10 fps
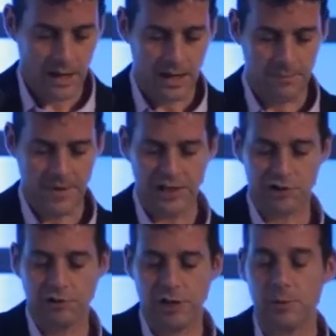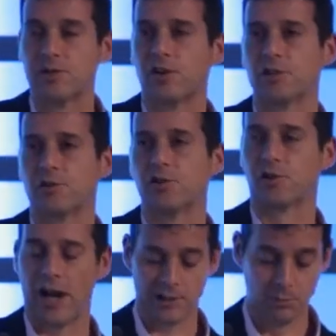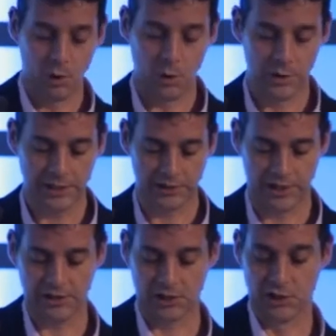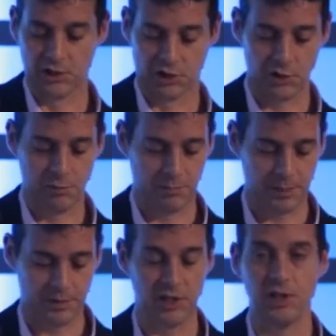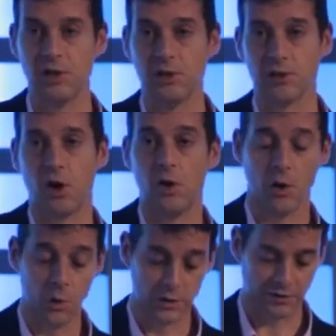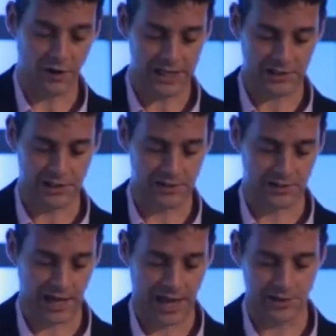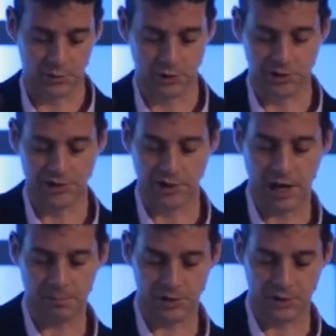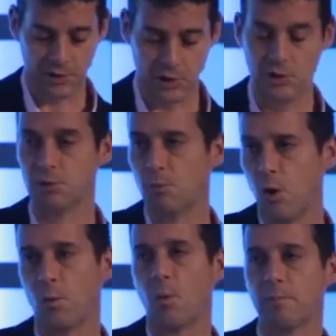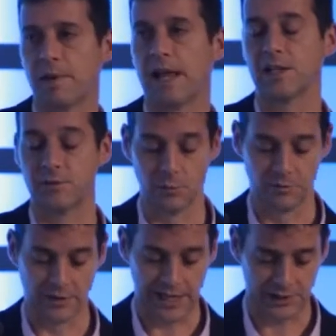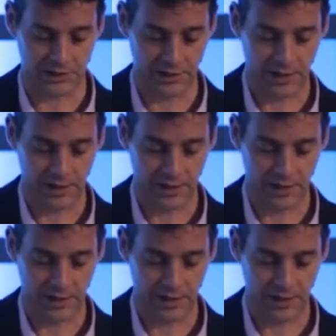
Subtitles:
Naturally, we're trying to attract more audiences to consume BBC News on all devices and to increase the numbers who use more than one platform for this.